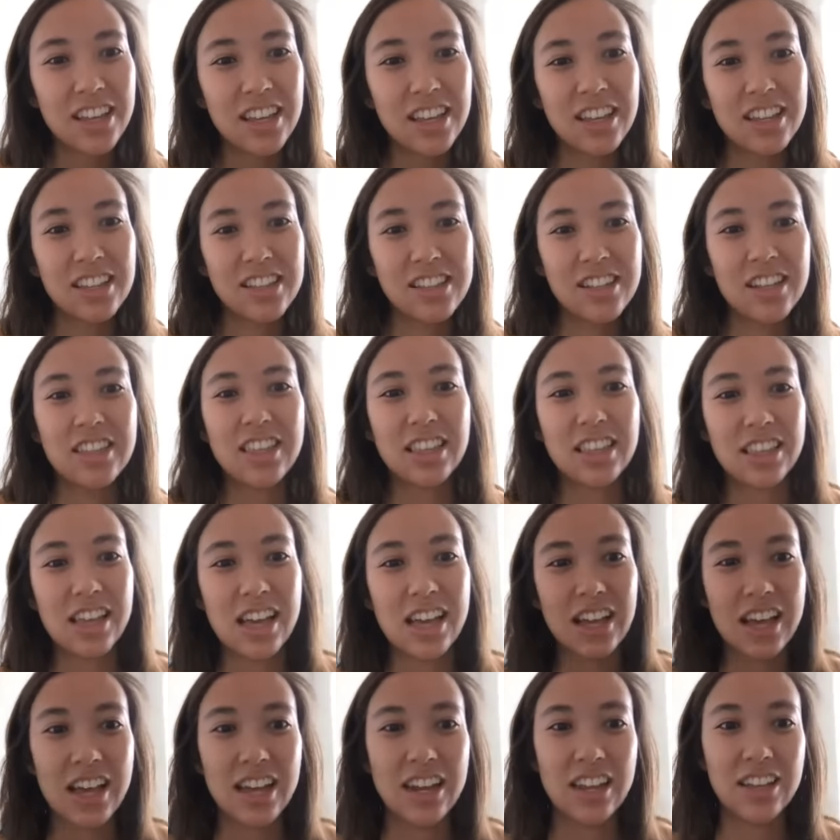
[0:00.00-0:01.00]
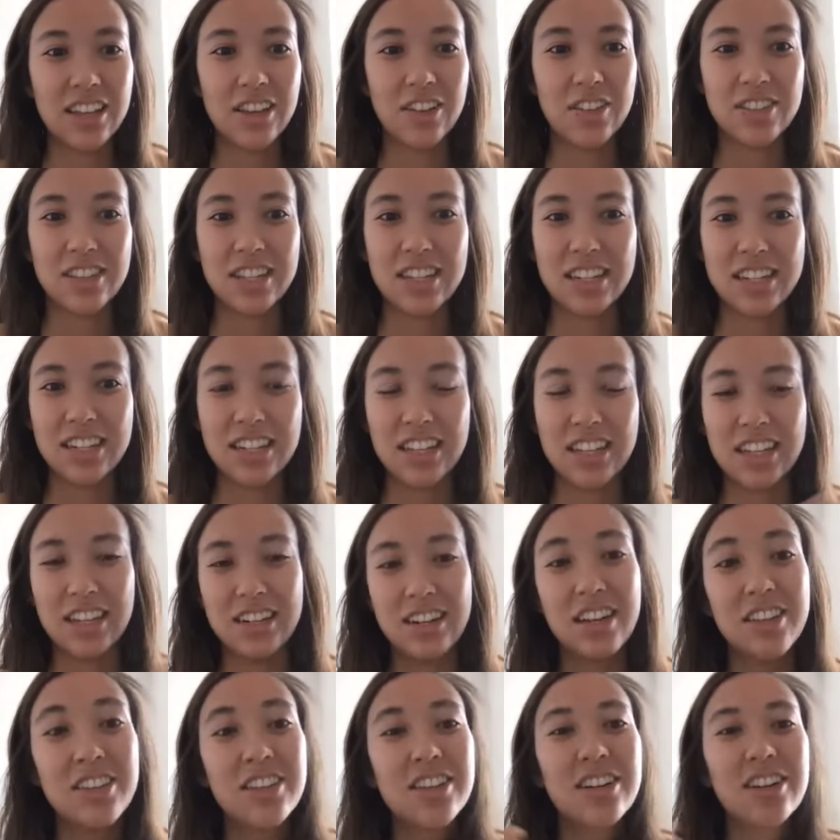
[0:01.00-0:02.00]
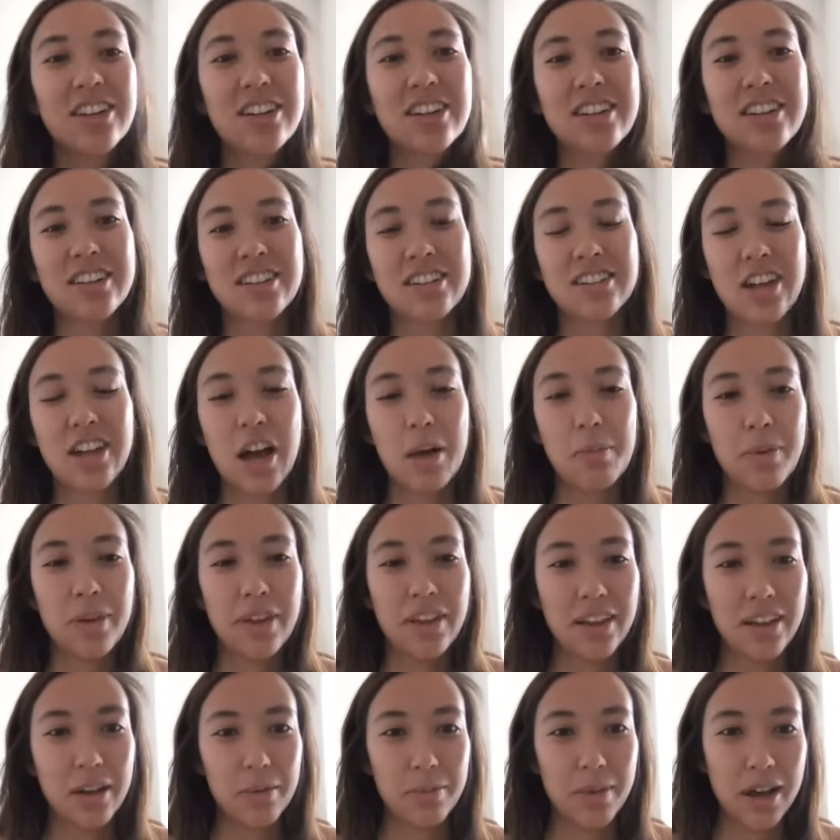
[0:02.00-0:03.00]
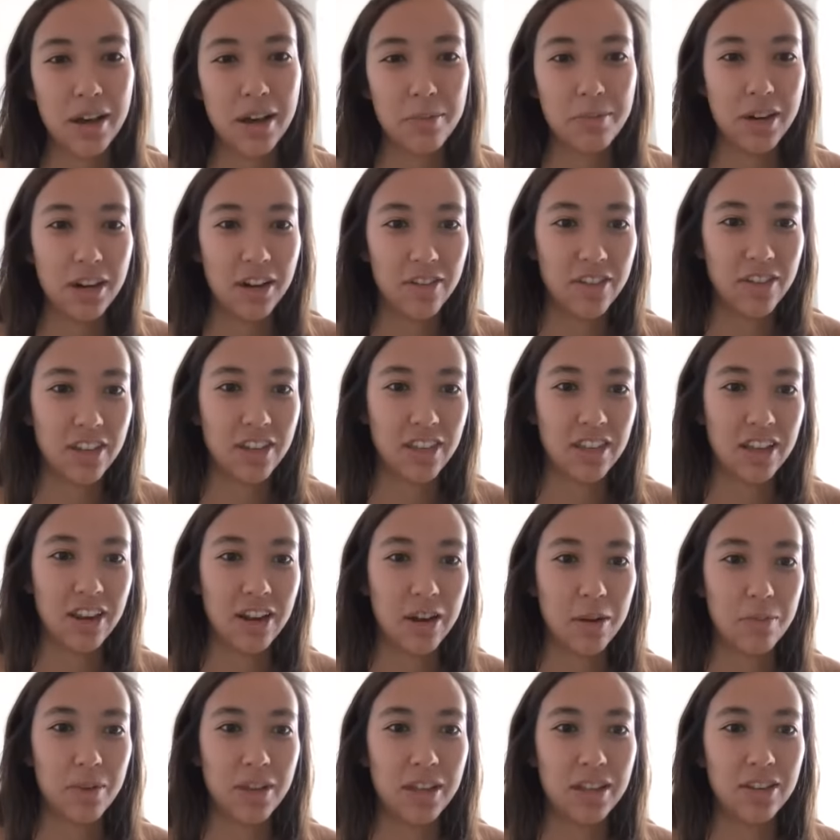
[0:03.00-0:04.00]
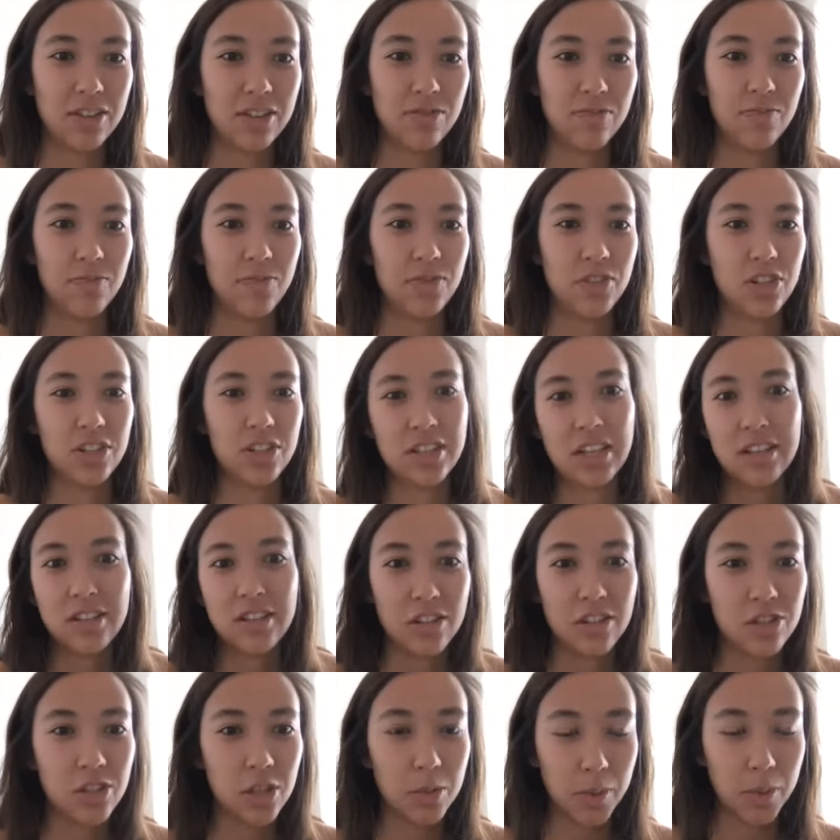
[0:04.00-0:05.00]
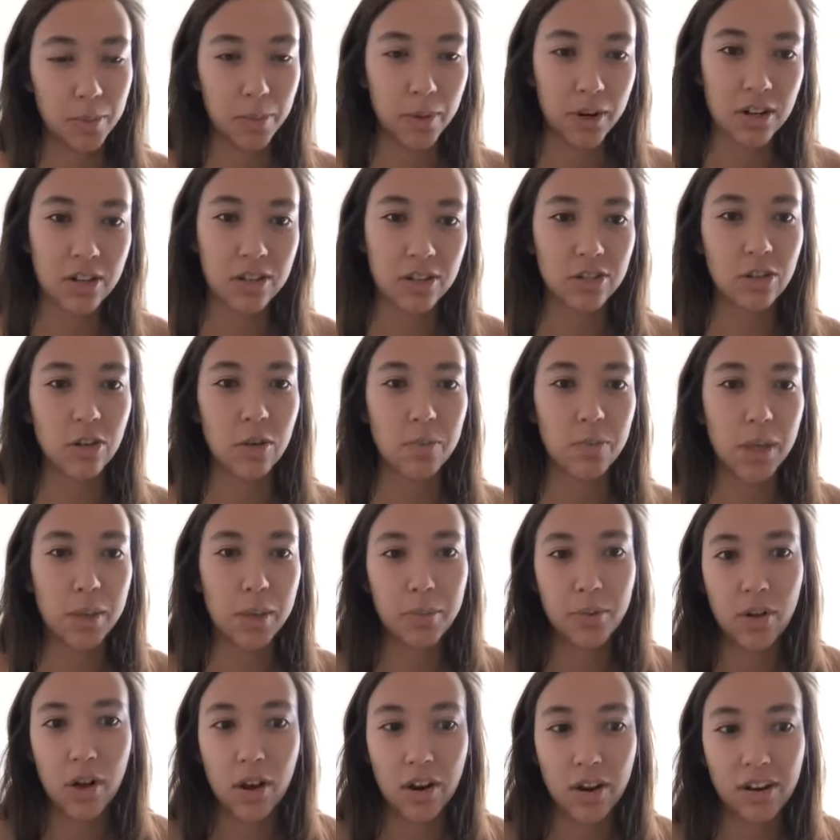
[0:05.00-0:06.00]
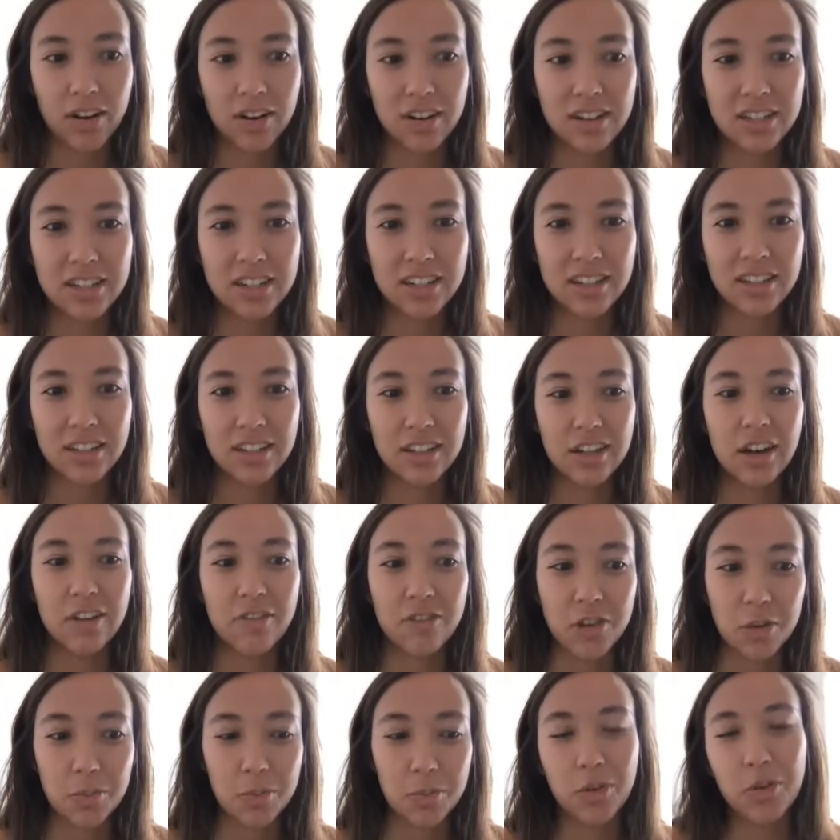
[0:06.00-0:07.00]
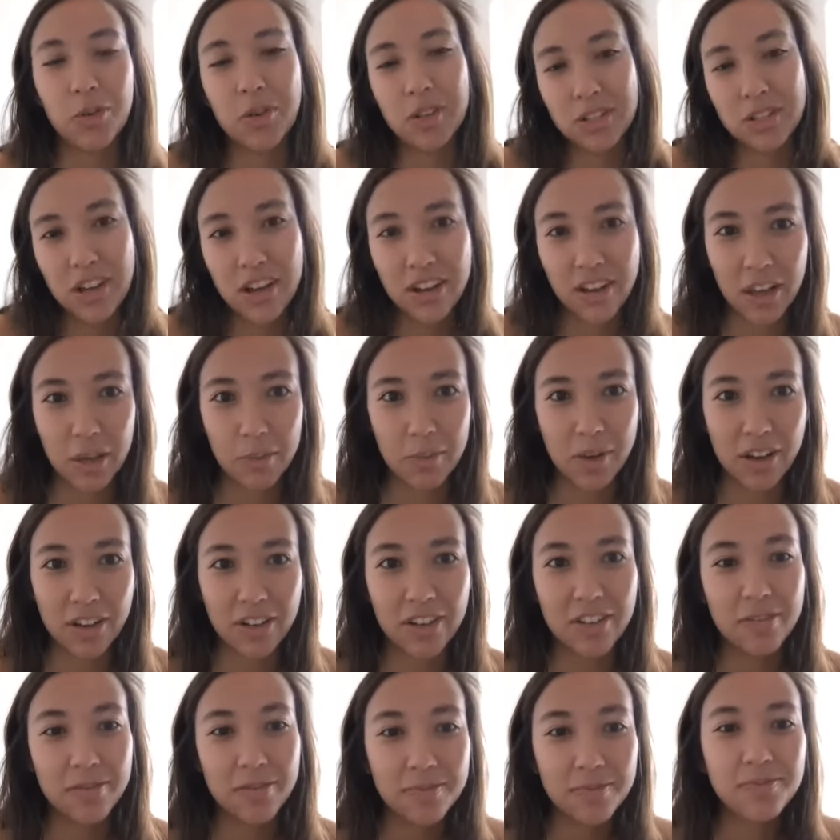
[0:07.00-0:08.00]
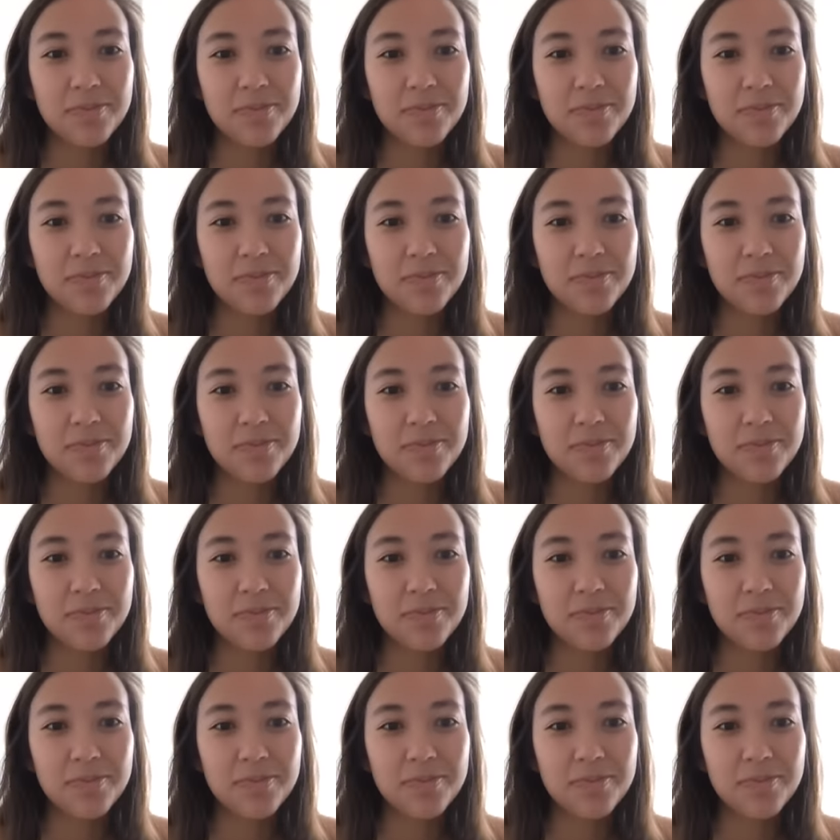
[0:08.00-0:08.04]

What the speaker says: And so I think that kind of goes into like another topic about pelvic therapy, just that it's like super personal. People aren't comfortable always talking about it.